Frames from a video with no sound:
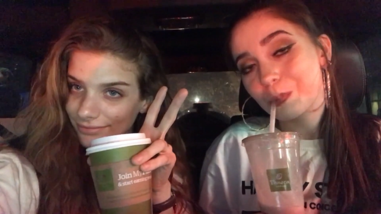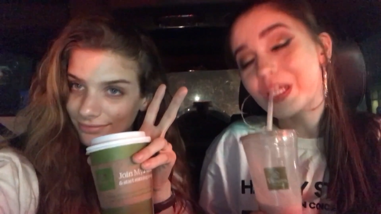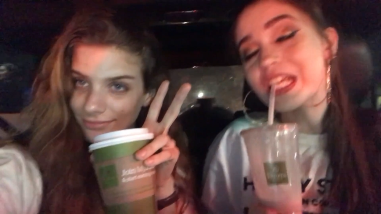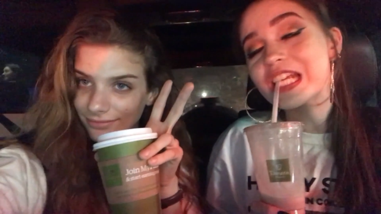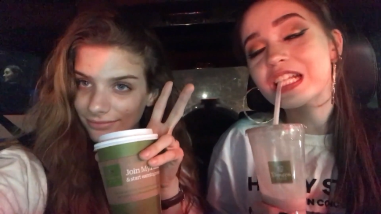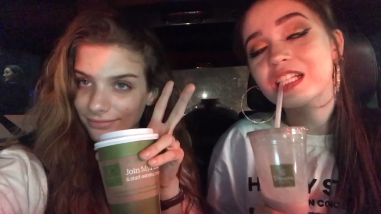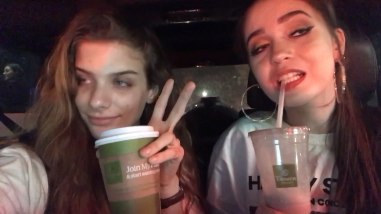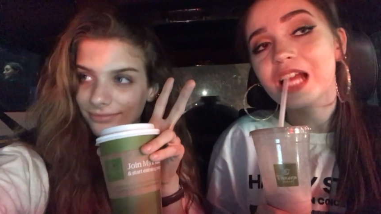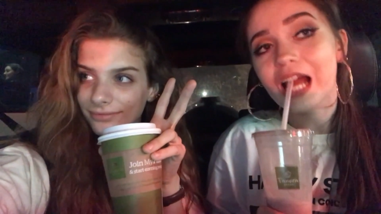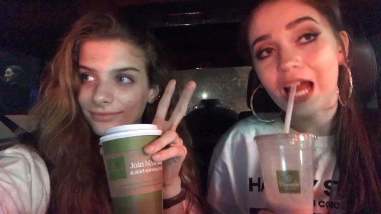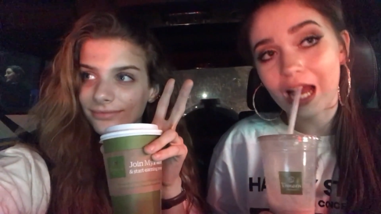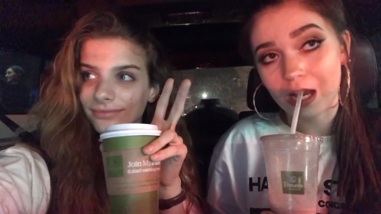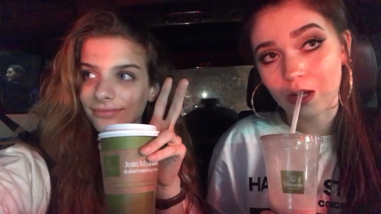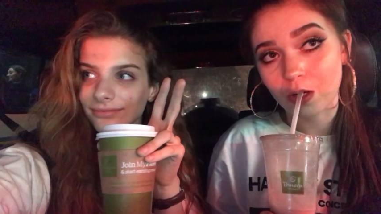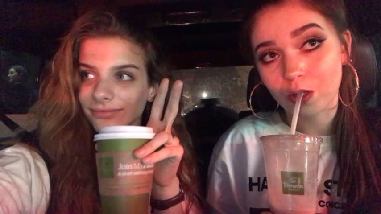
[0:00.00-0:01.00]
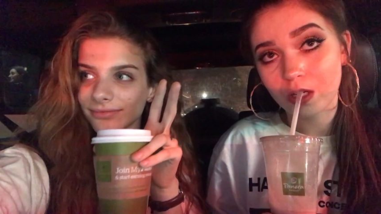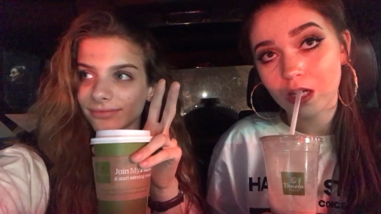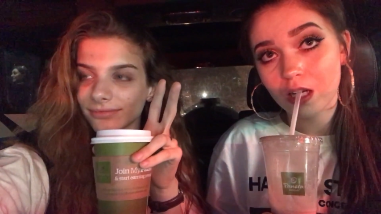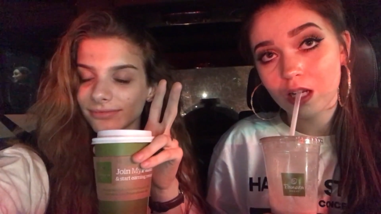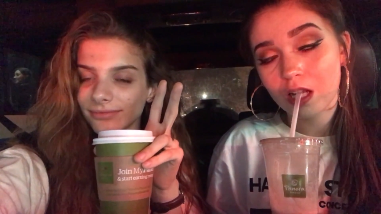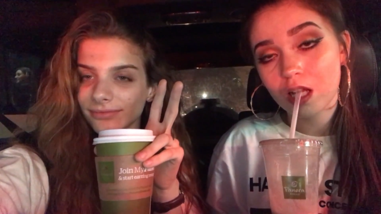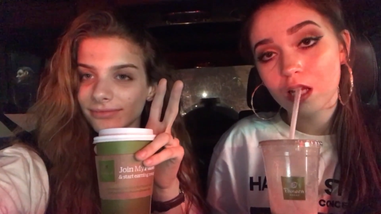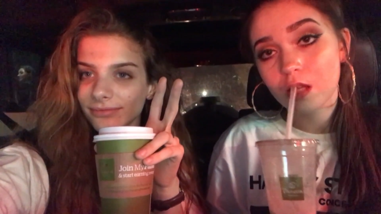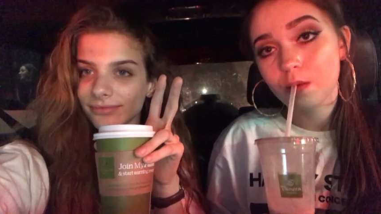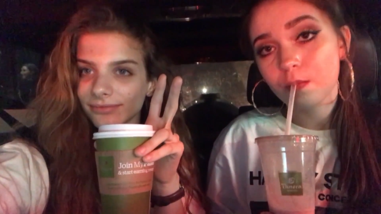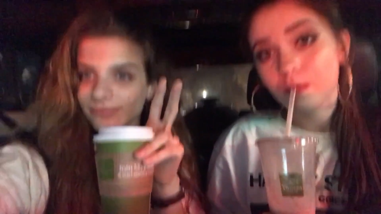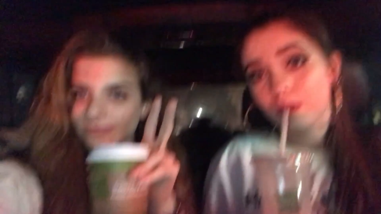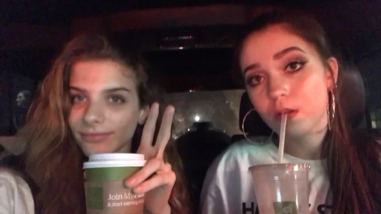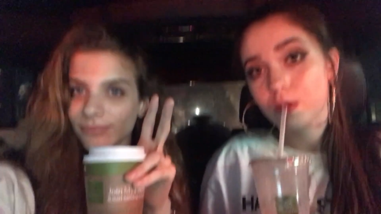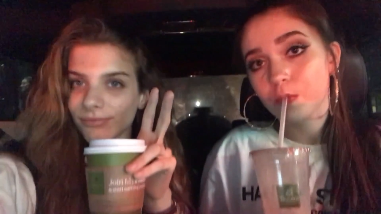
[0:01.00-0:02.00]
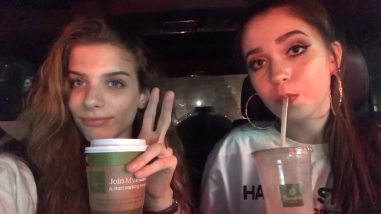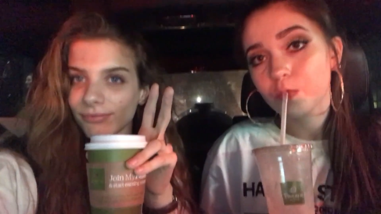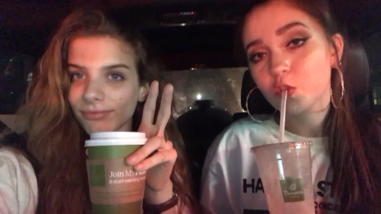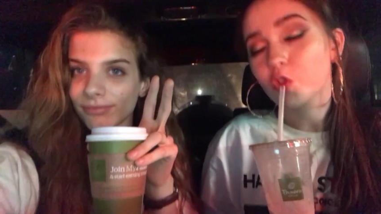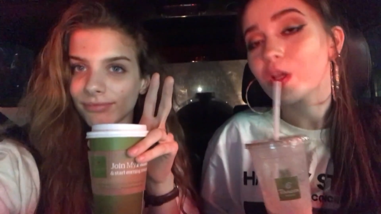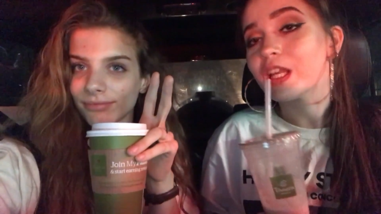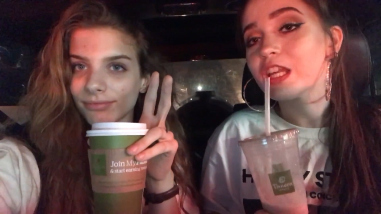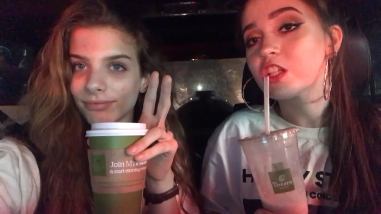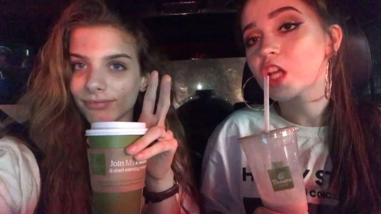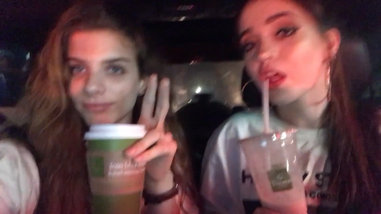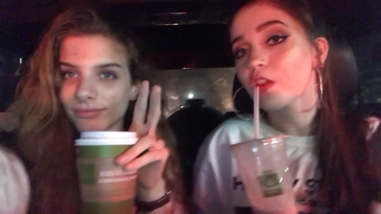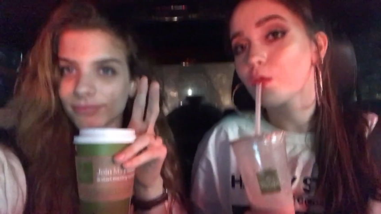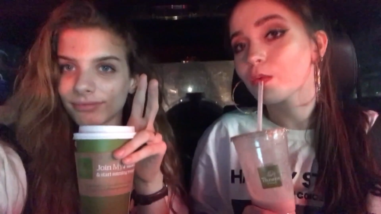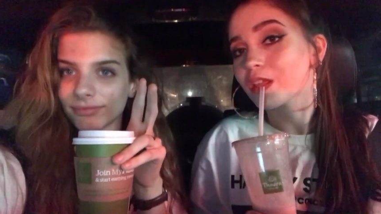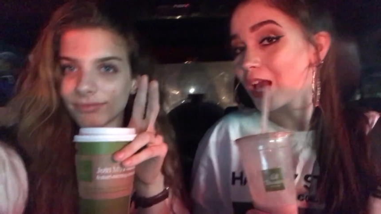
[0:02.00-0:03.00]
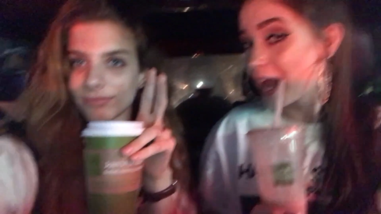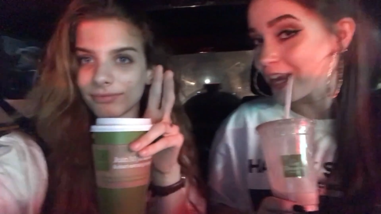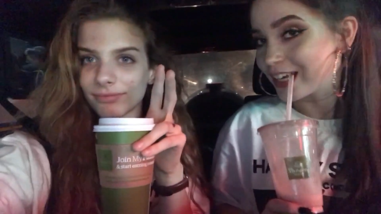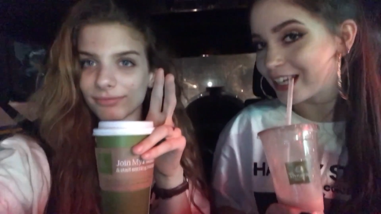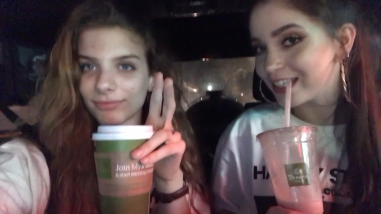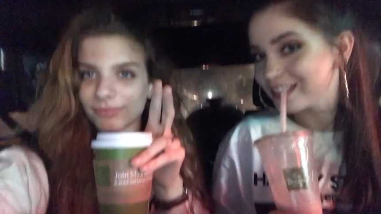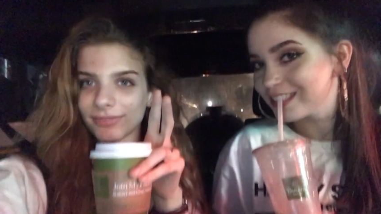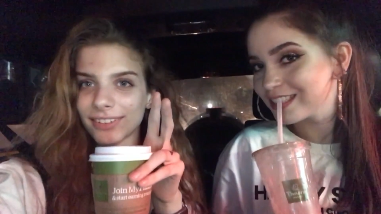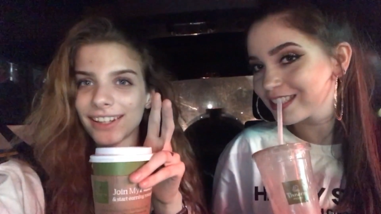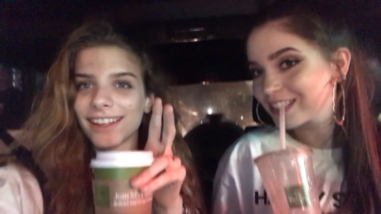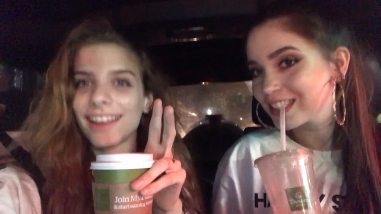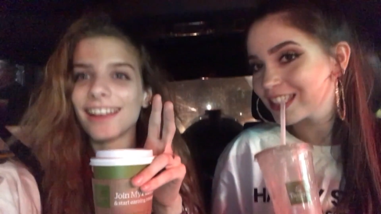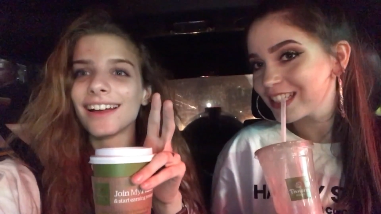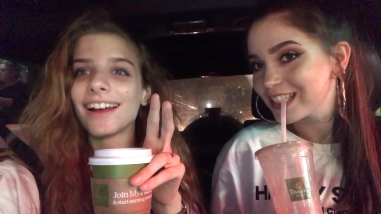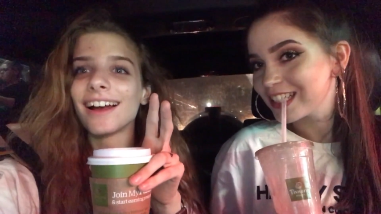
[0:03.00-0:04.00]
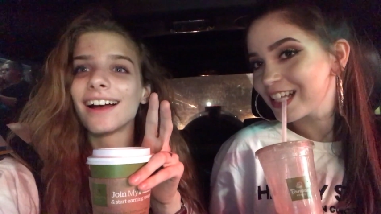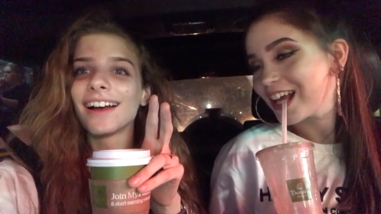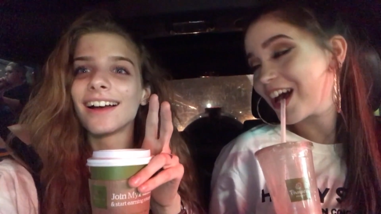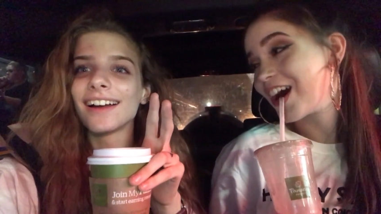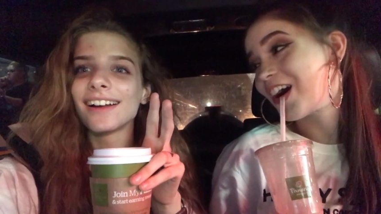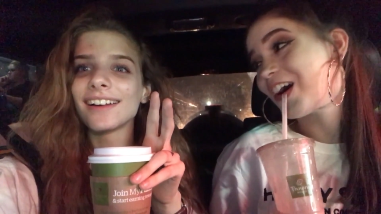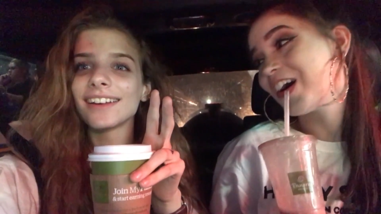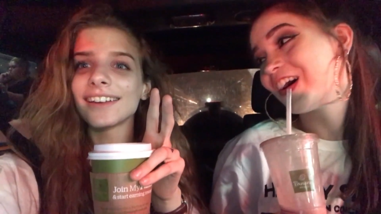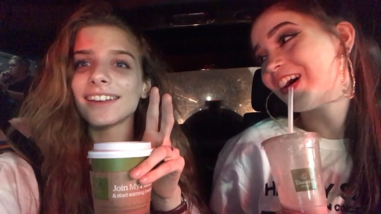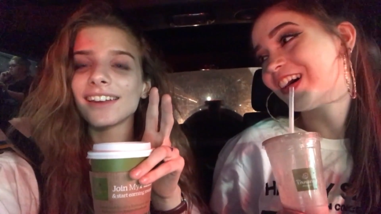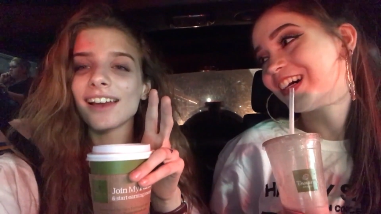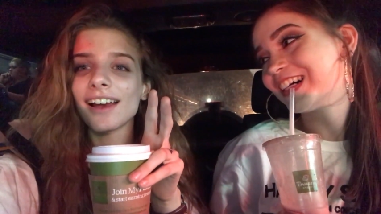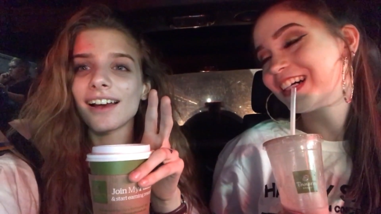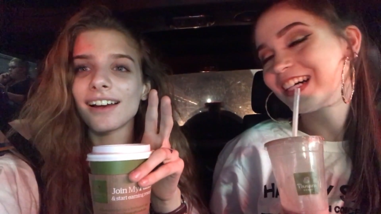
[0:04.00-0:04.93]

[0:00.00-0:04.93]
Speaker 1: Peace out. Treat each other with kindness. Yeah.